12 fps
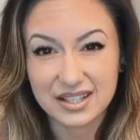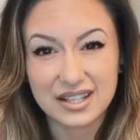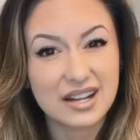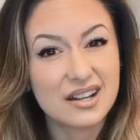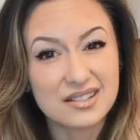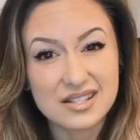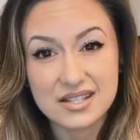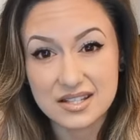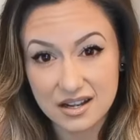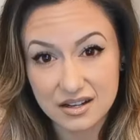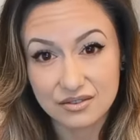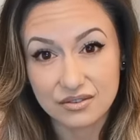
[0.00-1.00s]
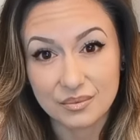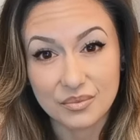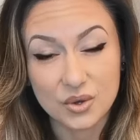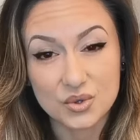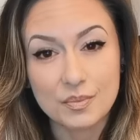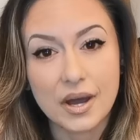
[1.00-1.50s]
get unstuck from
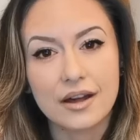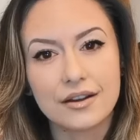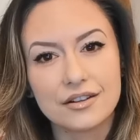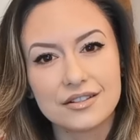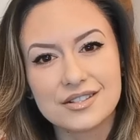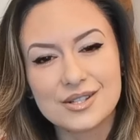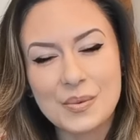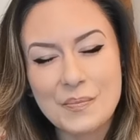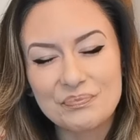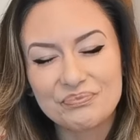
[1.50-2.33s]
those patterns.